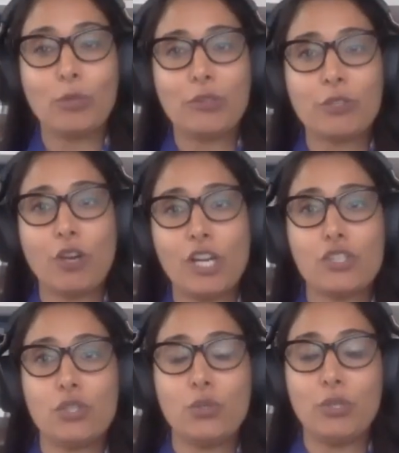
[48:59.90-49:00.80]
With
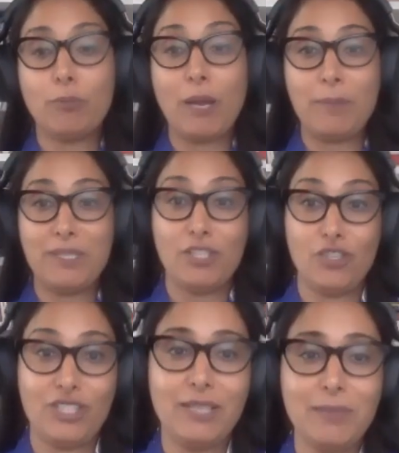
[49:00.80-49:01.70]
regard to the
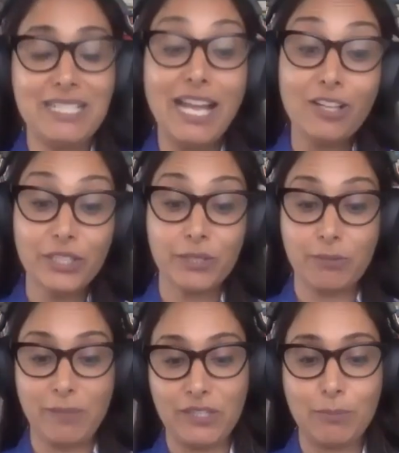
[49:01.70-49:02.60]
proposition, let me tell
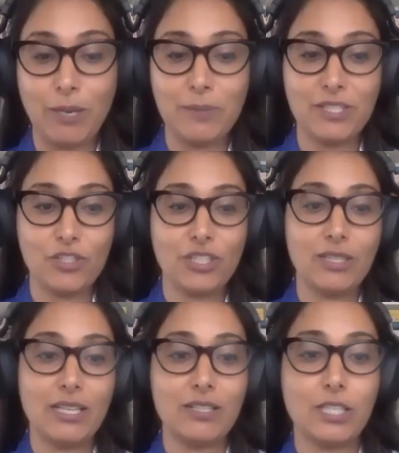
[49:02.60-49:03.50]
you about this proposition
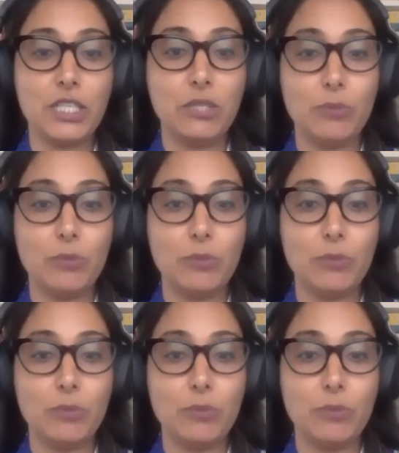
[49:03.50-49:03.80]
and then I'll tell